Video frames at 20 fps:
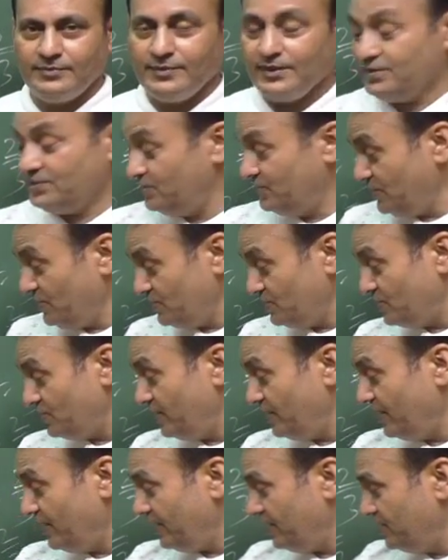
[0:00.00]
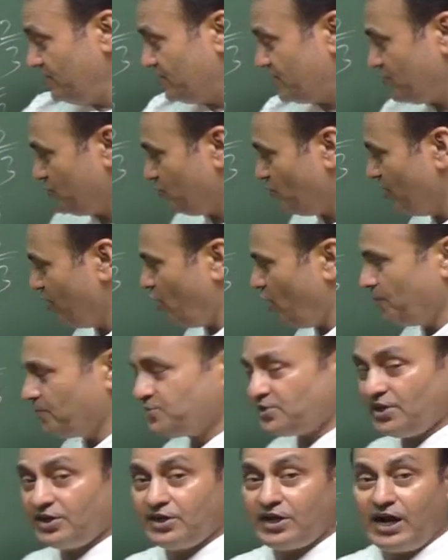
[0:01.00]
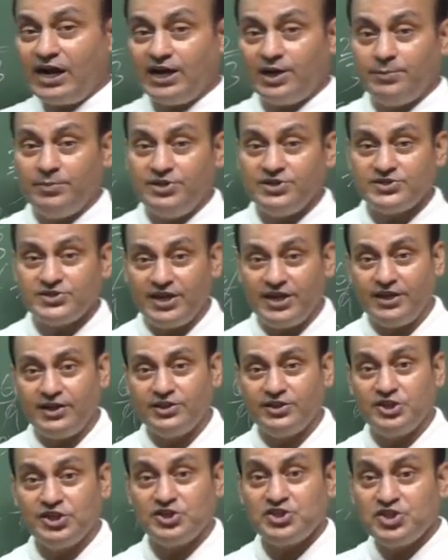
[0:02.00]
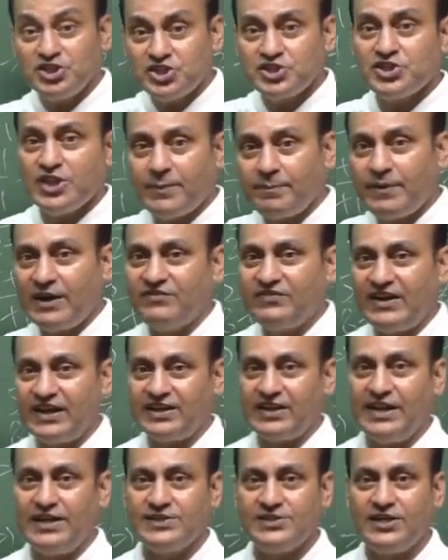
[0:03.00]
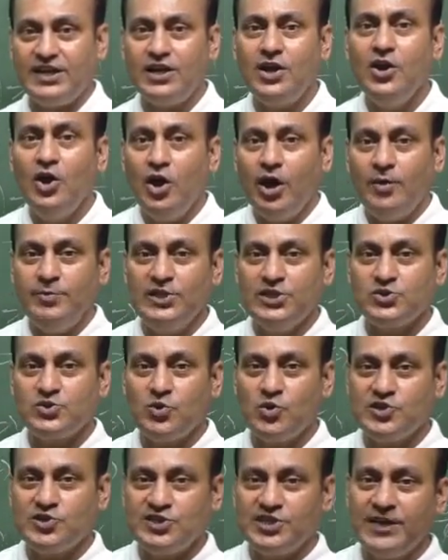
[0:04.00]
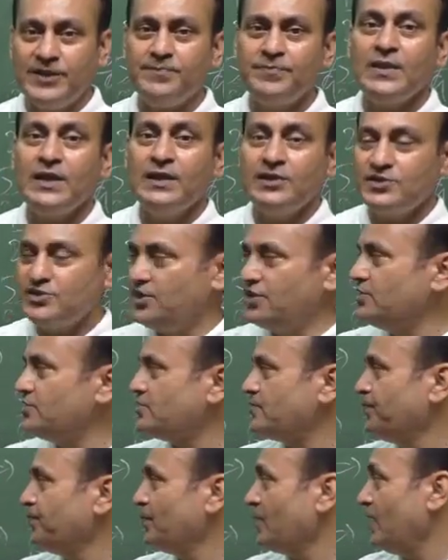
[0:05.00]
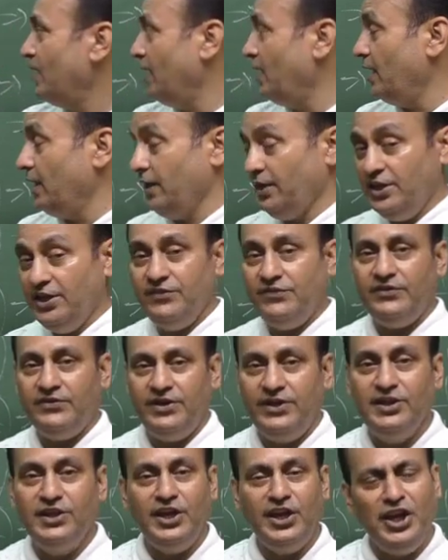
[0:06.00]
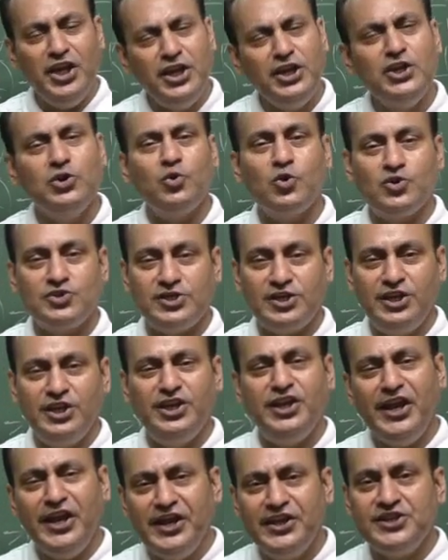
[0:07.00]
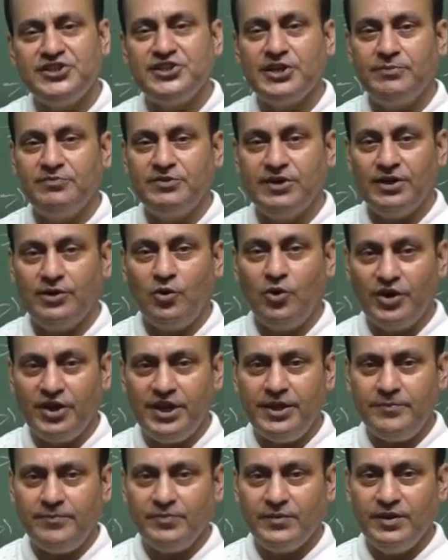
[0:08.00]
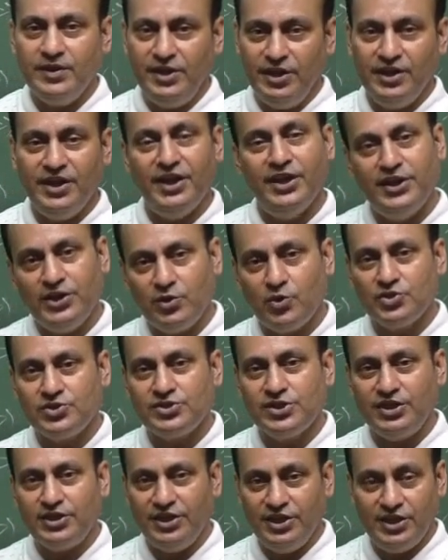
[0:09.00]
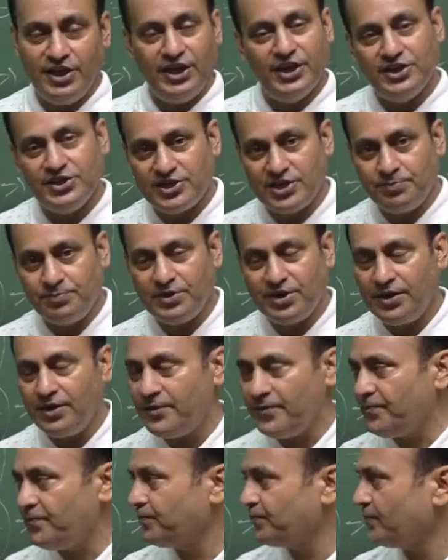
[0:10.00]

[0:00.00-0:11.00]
Since there is one option can't be said, this is the perfect answer of this question. Since if in any question, in any chapter, okay, in any question, in any chapter,